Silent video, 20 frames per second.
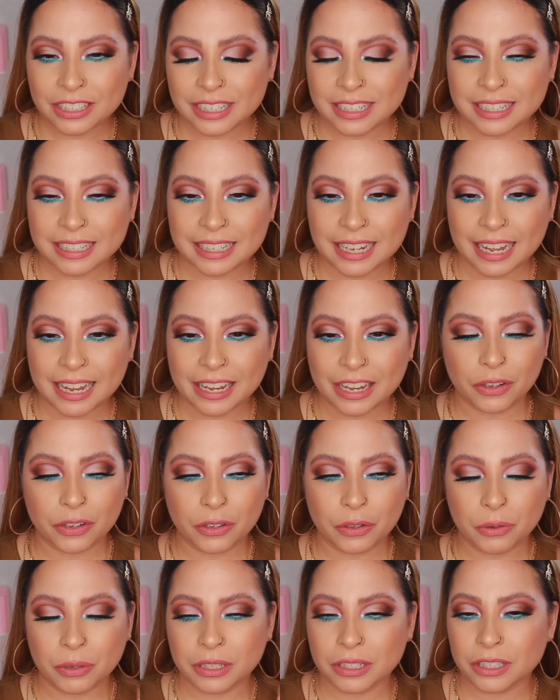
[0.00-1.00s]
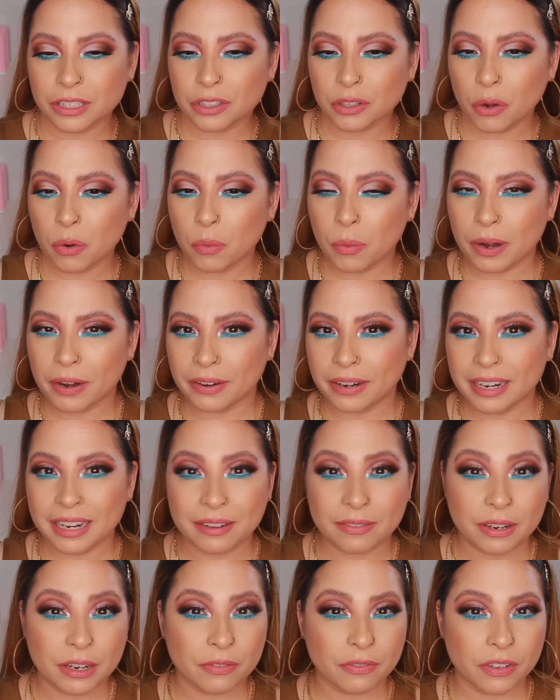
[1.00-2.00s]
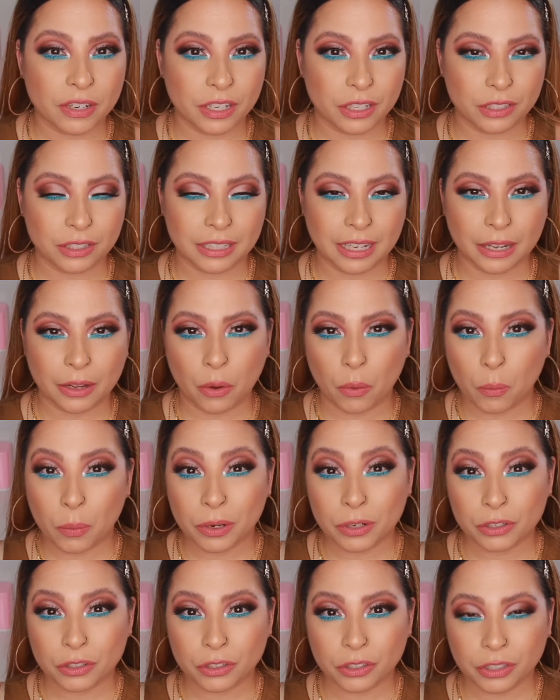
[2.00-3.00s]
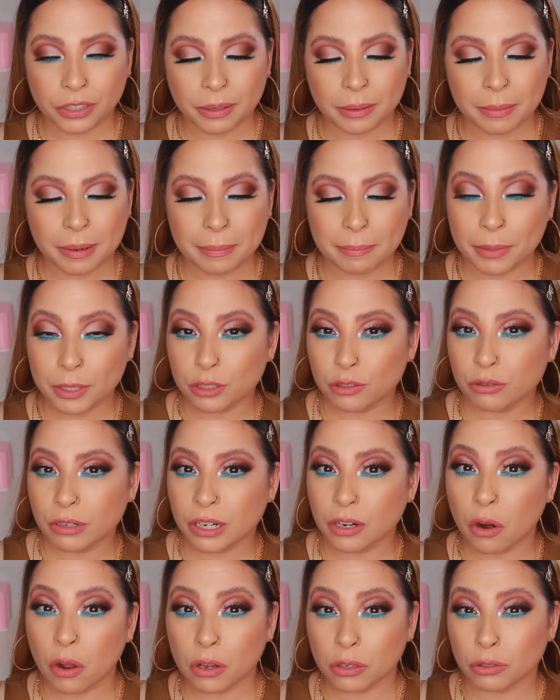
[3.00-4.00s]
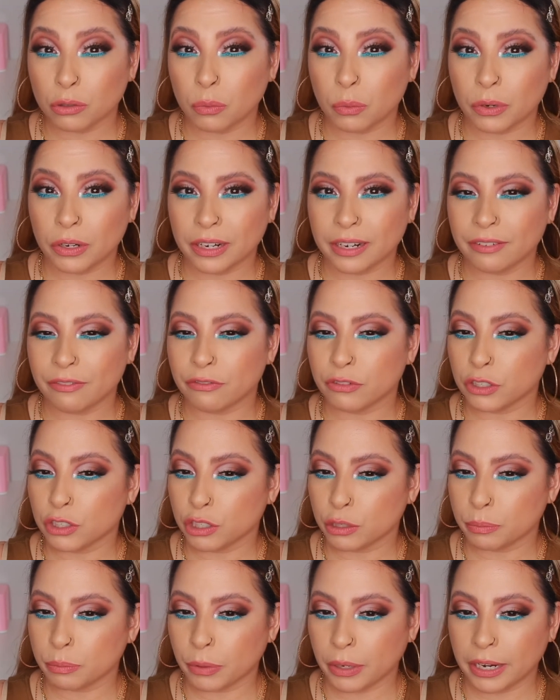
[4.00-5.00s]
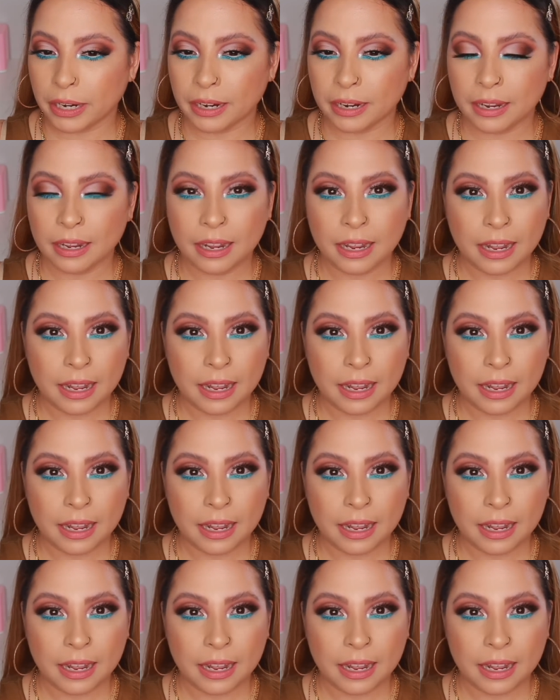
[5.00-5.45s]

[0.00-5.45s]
It's like you can still wear it even if it is like winter, but you can also wear it for spring.